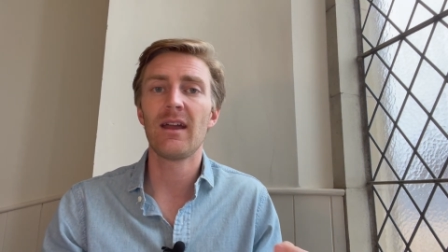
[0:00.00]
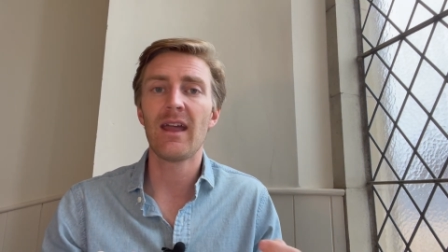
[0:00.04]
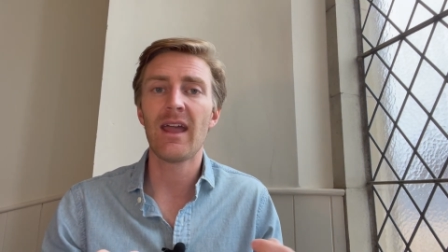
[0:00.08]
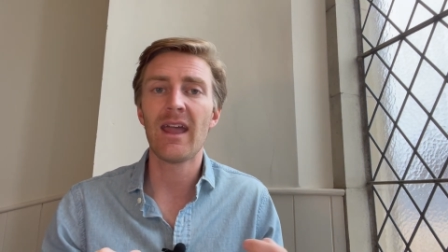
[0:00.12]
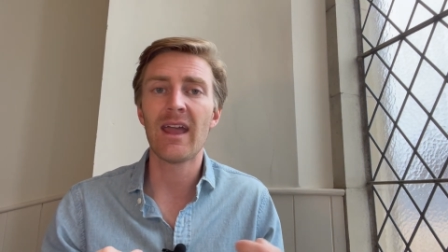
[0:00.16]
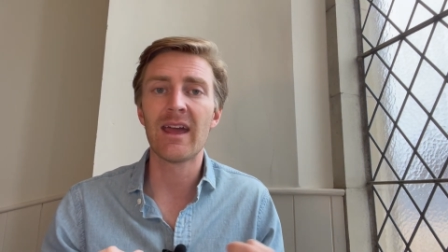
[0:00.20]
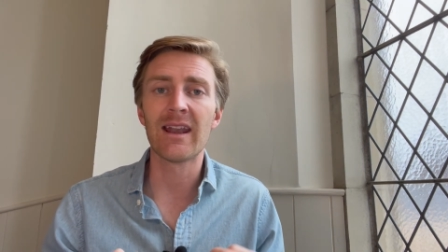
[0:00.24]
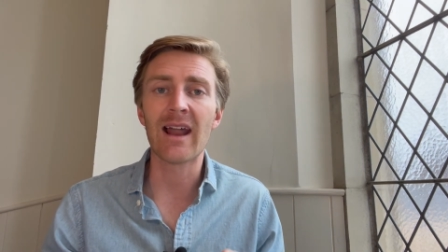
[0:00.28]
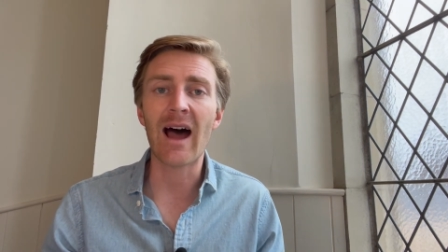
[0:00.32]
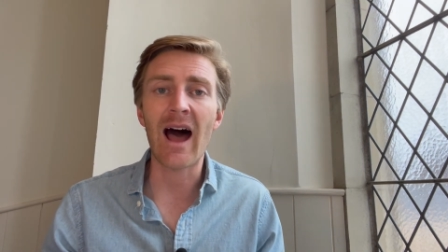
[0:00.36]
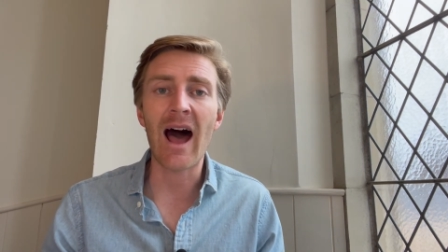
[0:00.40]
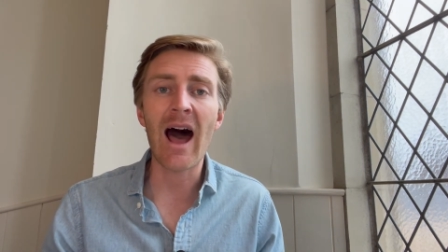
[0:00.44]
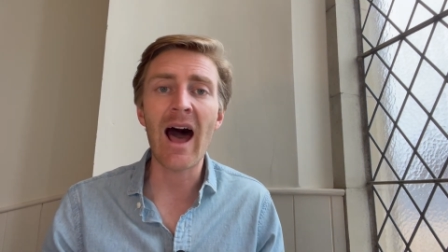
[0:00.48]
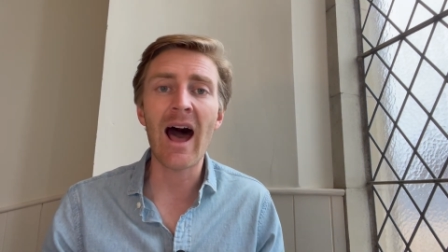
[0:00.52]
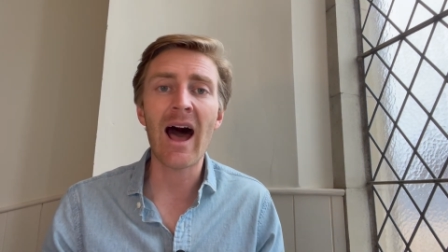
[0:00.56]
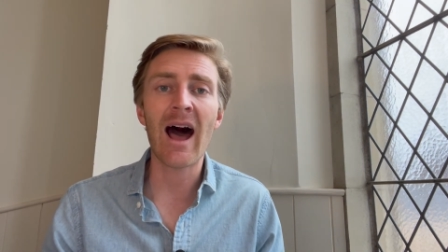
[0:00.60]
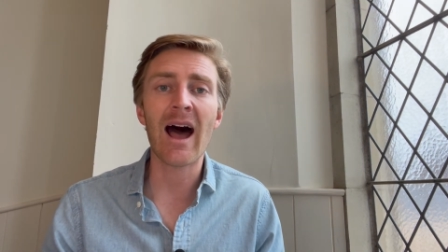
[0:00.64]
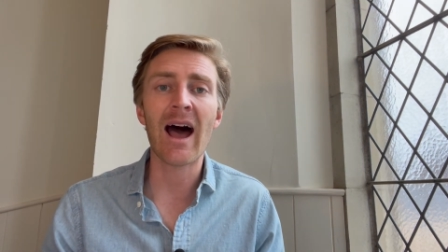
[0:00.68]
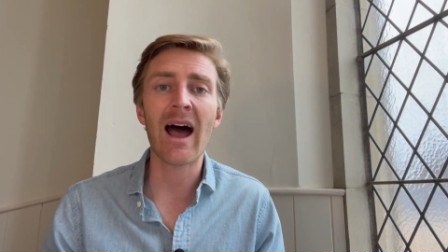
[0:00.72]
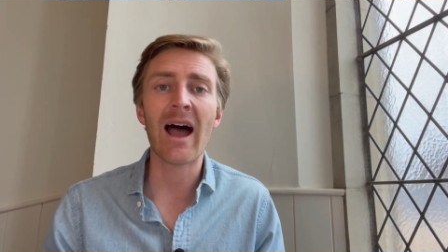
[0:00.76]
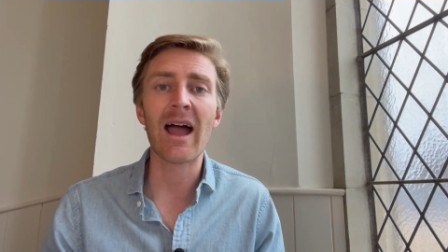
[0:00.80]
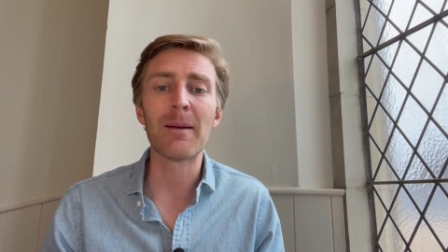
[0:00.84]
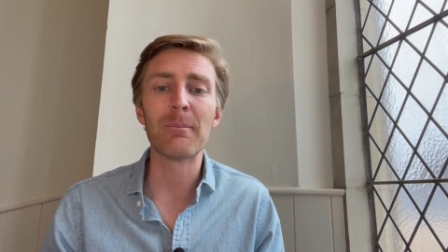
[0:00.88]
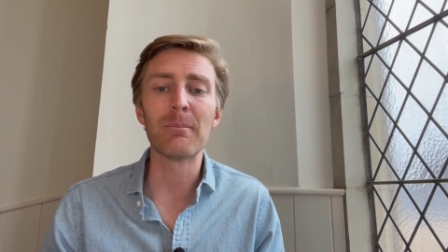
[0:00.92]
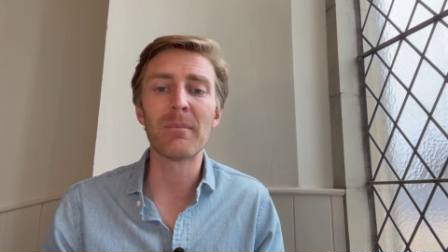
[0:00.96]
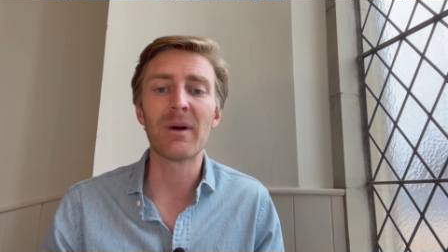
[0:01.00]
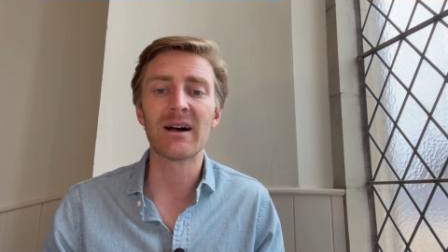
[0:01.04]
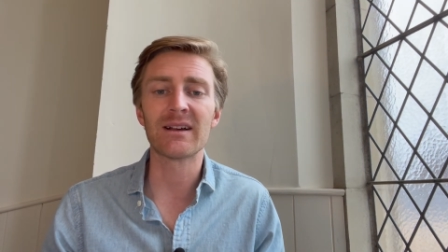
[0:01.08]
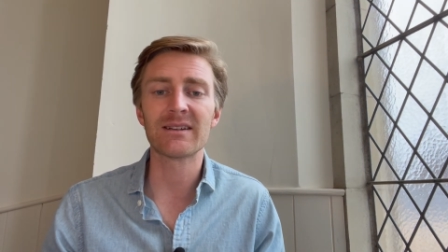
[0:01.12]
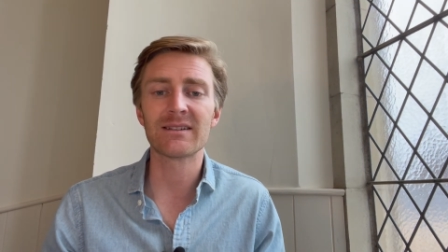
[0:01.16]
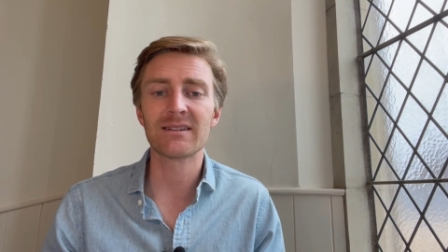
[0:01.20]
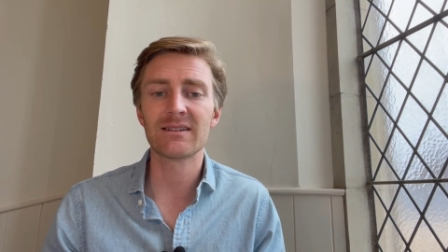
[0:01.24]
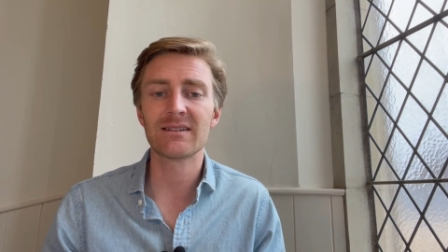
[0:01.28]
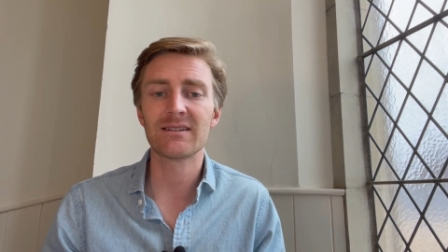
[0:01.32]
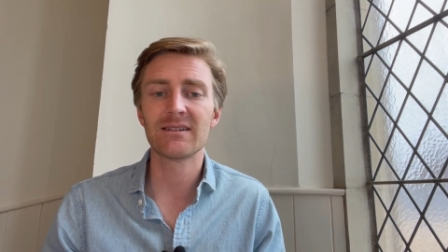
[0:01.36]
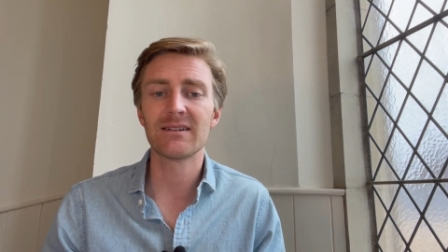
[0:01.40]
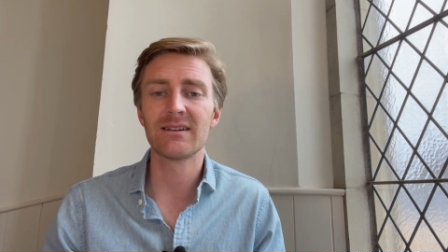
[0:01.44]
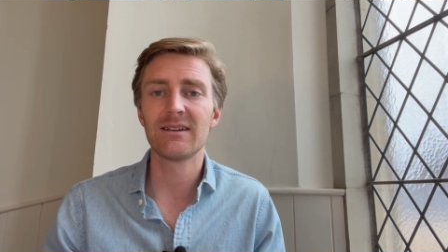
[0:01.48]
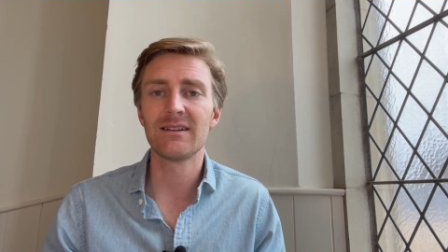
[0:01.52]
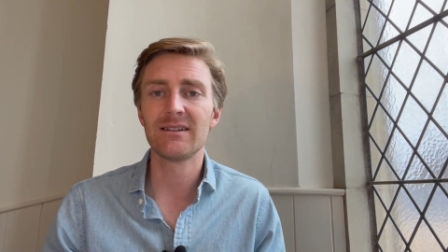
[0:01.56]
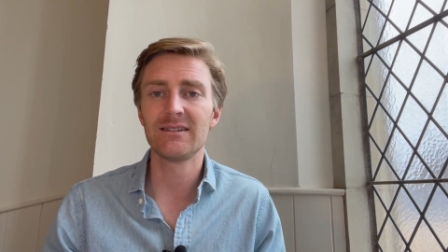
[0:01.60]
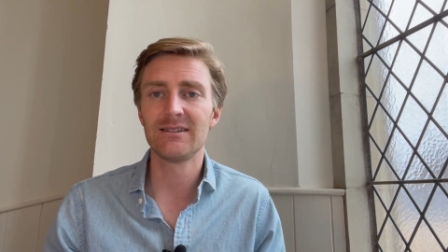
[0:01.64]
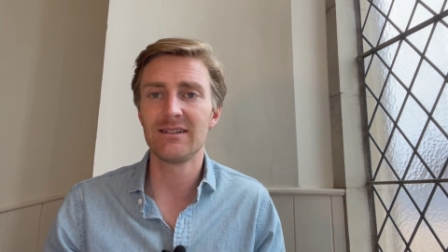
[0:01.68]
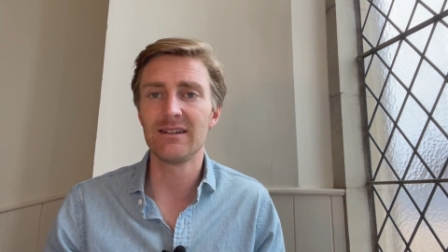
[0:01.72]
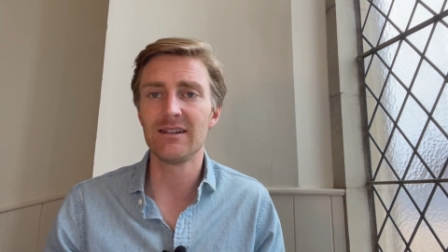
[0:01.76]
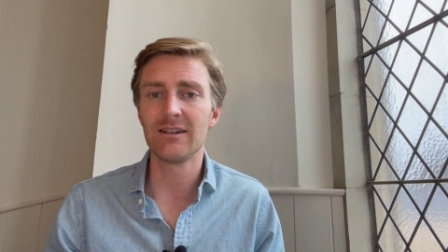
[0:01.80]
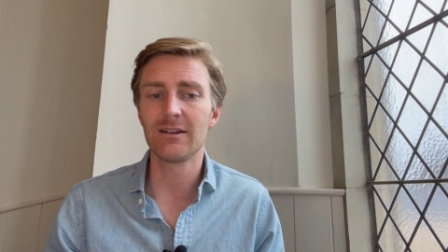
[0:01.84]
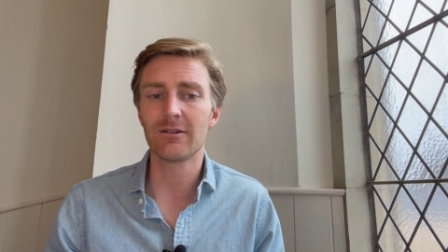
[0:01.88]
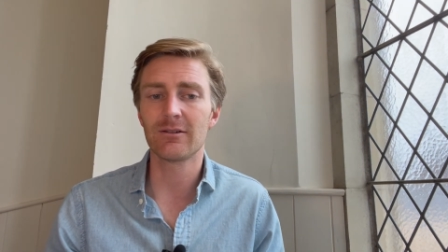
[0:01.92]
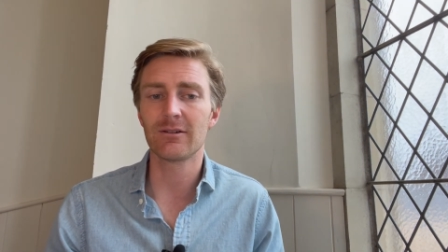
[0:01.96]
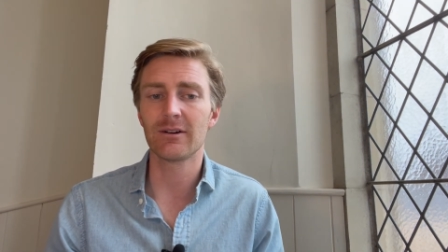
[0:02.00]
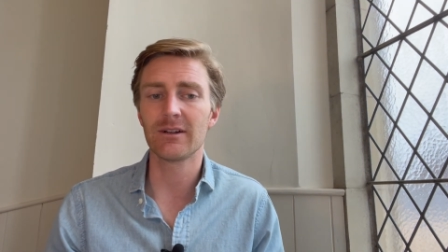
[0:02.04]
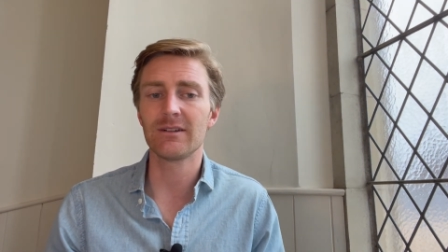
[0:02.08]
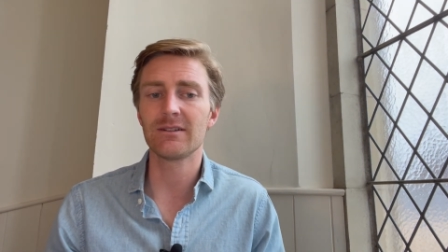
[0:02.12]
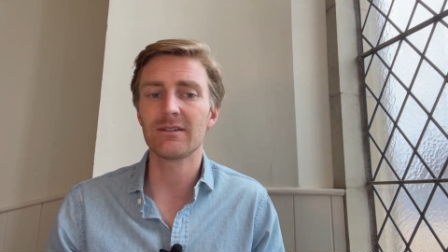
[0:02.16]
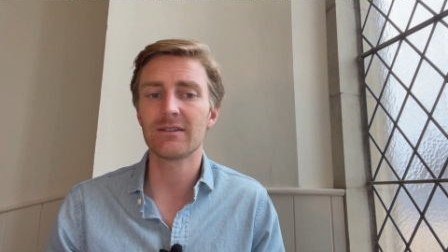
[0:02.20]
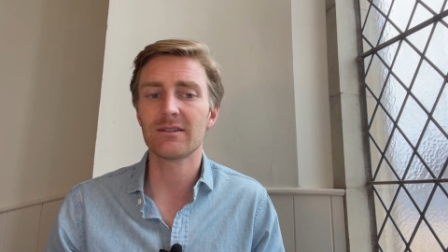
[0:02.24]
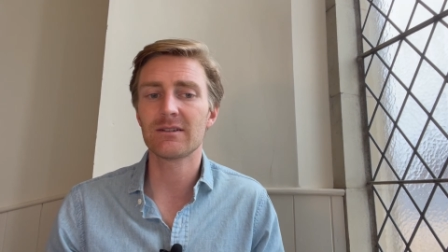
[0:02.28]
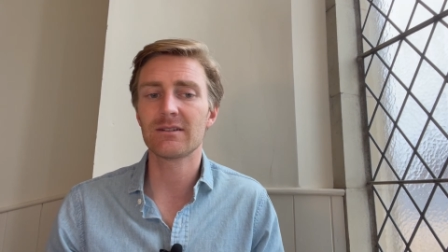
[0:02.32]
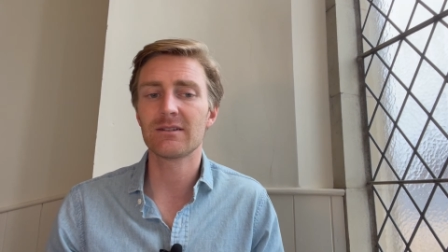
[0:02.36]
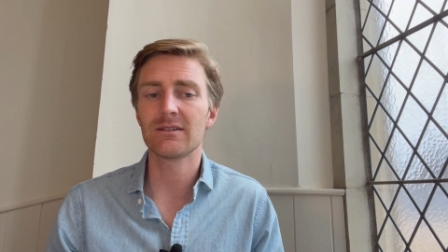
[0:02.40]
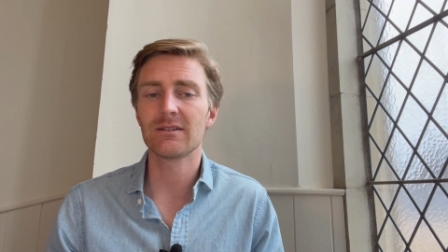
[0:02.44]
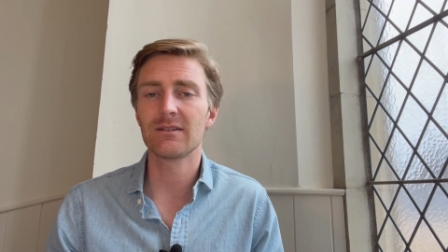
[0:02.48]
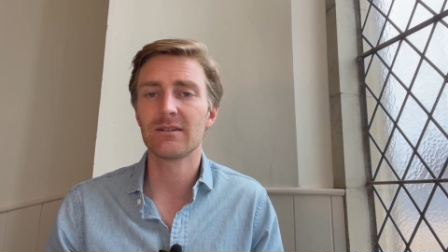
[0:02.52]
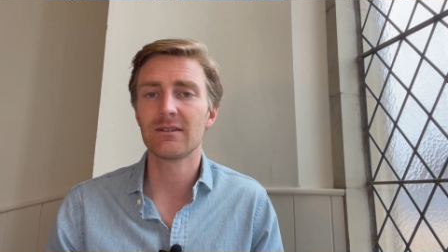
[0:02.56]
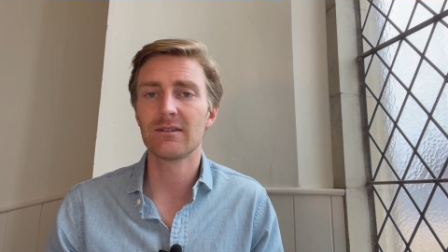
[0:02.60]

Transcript: and I must decrease.